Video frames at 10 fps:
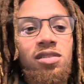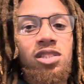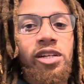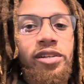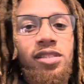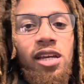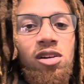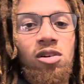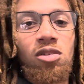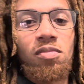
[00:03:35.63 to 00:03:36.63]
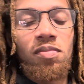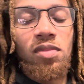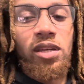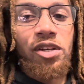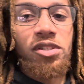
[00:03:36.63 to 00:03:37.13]
Jared take home
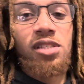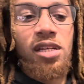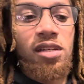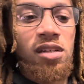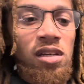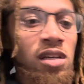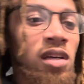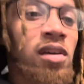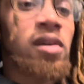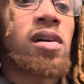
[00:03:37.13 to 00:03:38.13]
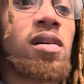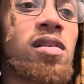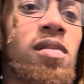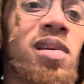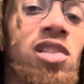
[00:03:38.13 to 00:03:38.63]
the gear set.
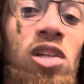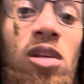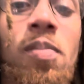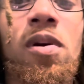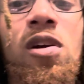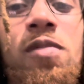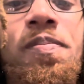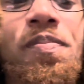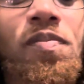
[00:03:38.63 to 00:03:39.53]
He took it apart.